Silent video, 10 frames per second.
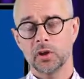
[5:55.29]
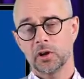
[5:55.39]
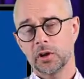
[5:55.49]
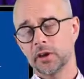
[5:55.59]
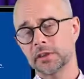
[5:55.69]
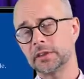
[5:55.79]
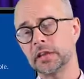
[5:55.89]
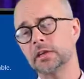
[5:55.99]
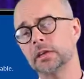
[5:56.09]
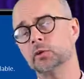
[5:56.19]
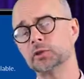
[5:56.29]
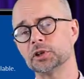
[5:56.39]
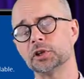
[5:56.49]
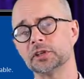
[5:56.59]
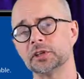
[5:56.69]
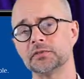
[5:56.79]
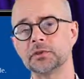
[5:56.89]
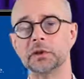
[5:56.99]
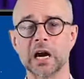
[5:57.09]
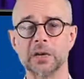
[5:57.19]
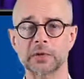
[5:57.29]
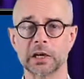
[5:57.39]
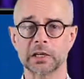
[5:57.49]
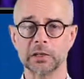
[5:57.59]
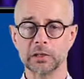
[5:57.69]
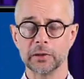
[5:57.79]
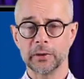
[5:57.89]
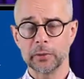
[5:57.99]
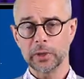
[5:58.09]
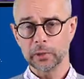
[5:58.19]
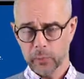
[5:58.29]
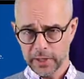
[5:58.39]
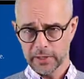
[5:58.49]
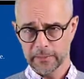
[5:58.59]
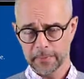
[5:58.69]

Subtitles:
Other than alternatives to the hype cycle, well, one